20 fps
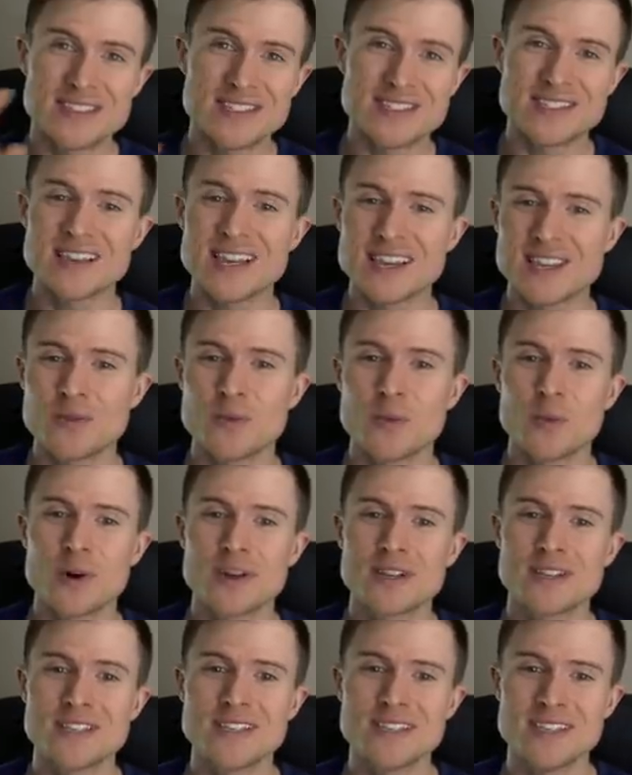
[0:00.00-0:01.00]
second
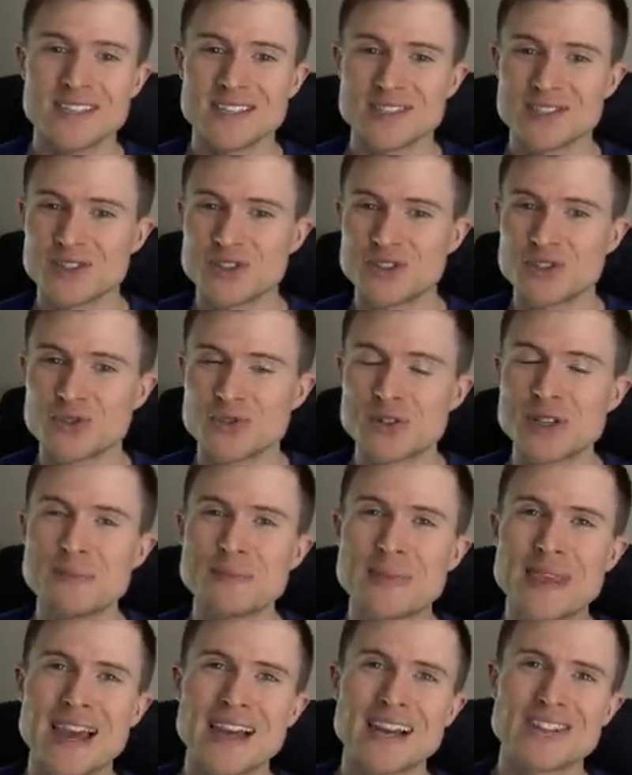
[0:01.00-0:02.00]
one is
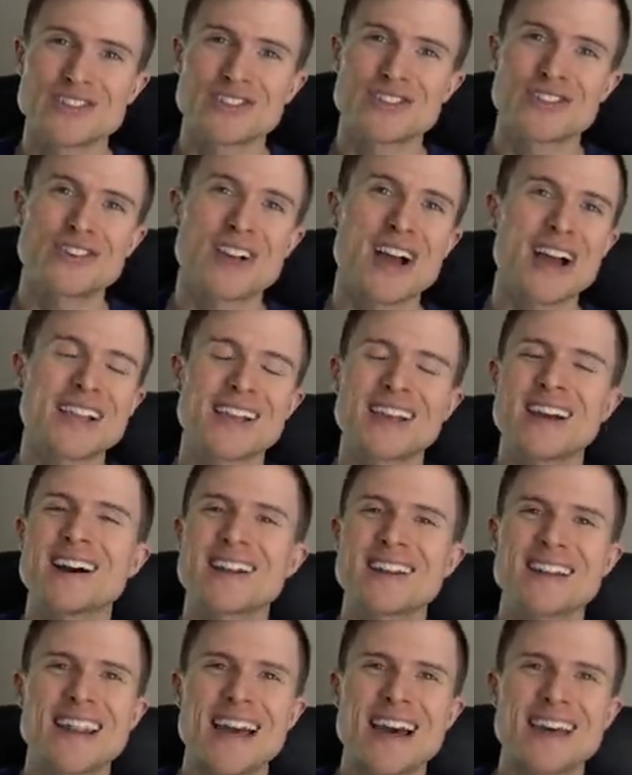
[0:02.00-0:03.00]
Dreamcatcher. I
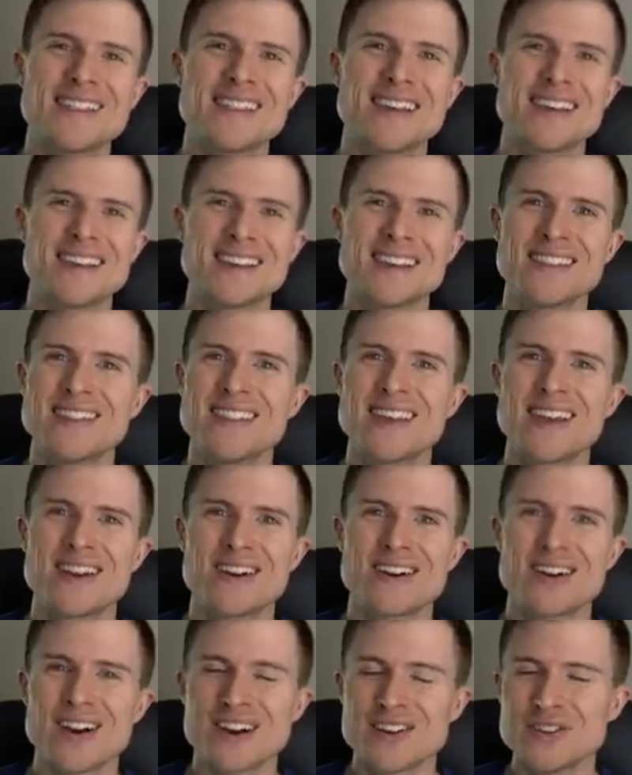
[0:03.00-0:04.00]
gotta add that in
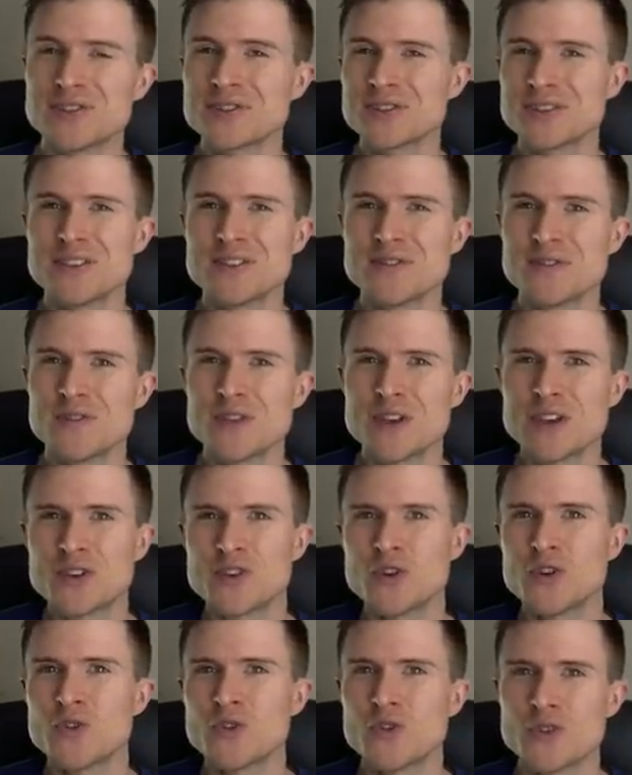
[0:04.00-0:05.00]
there. I used to live in
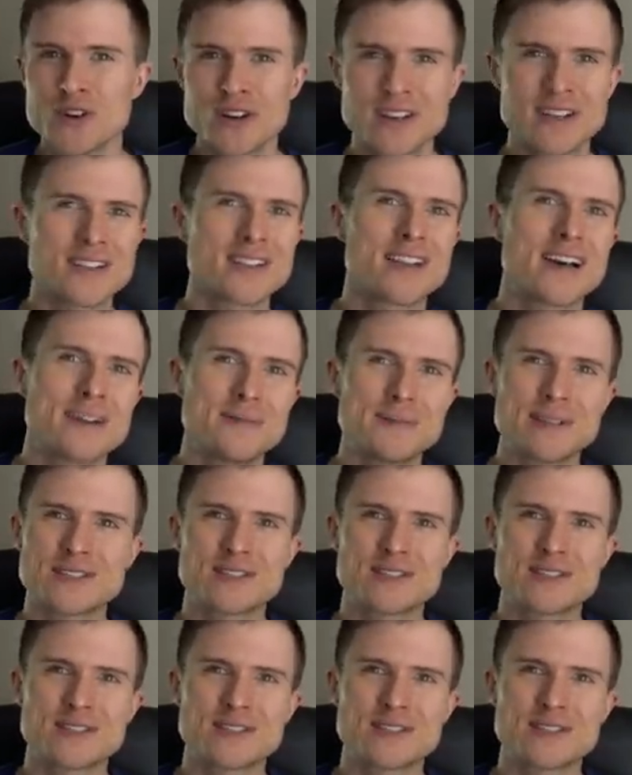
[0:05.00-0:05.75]
Vancouver and climbed at